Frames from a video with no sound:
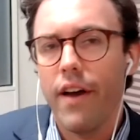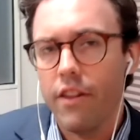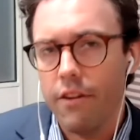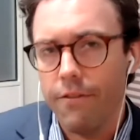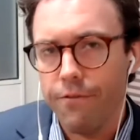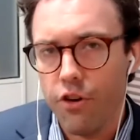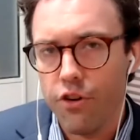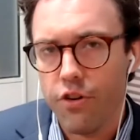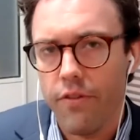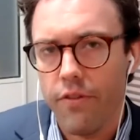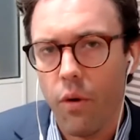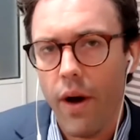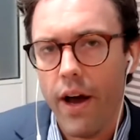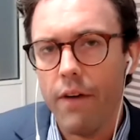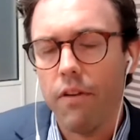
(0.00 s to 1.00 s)
and the future of
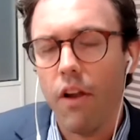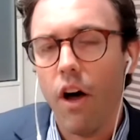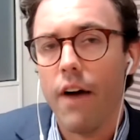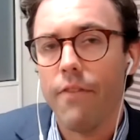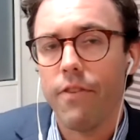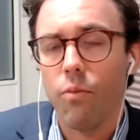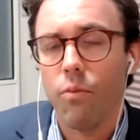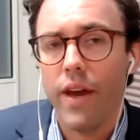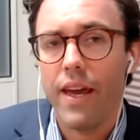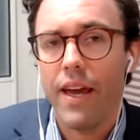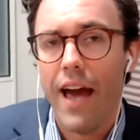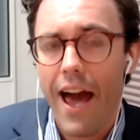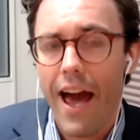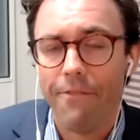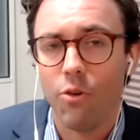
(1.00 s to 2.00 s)
our way of life. And we
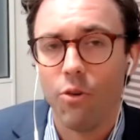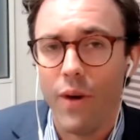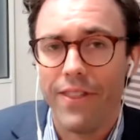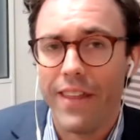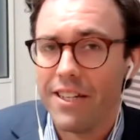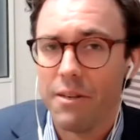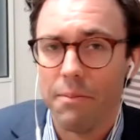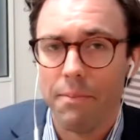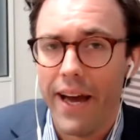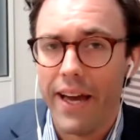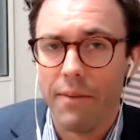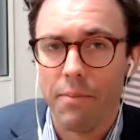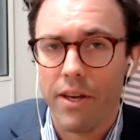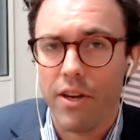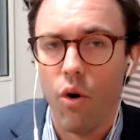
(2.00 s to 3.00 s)
have to win that
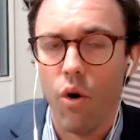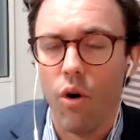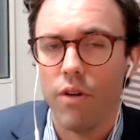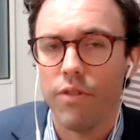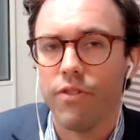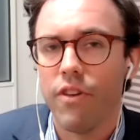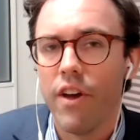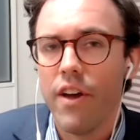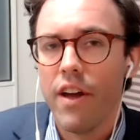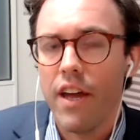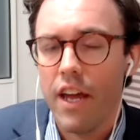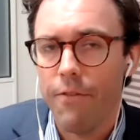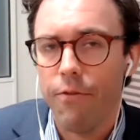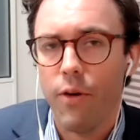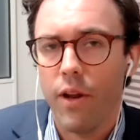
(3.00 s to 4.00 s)
debate because
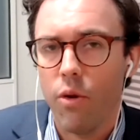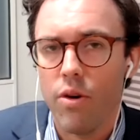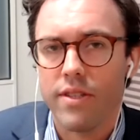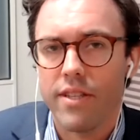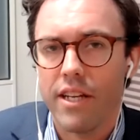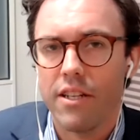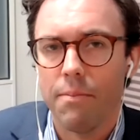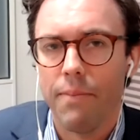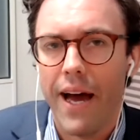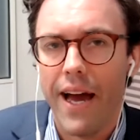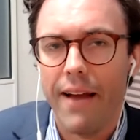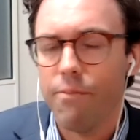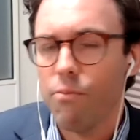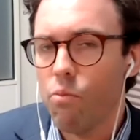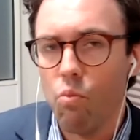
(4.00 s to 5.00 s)
if we lose that
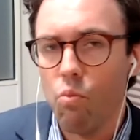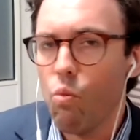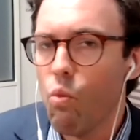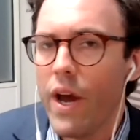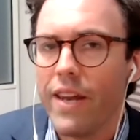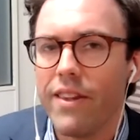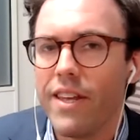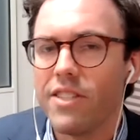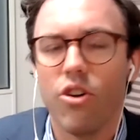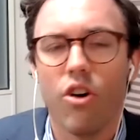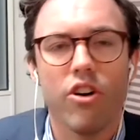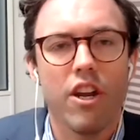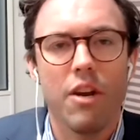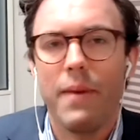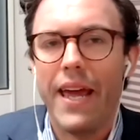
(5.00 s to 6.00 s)
debate, there's
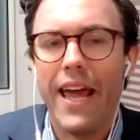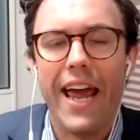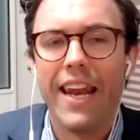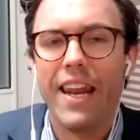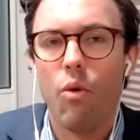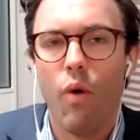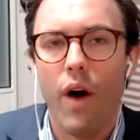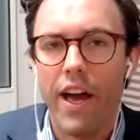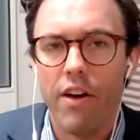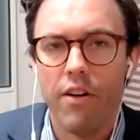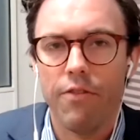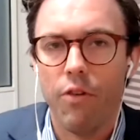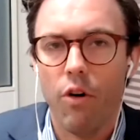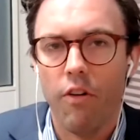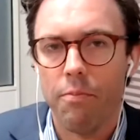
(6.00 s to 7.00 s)
not going to be any way
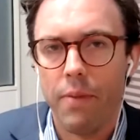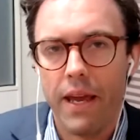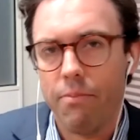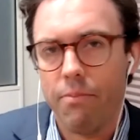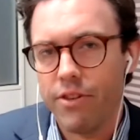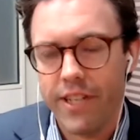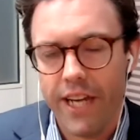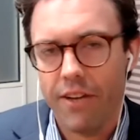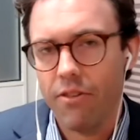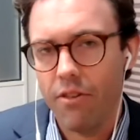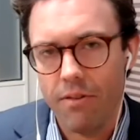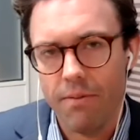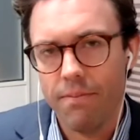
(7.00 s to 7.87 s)
of being protected.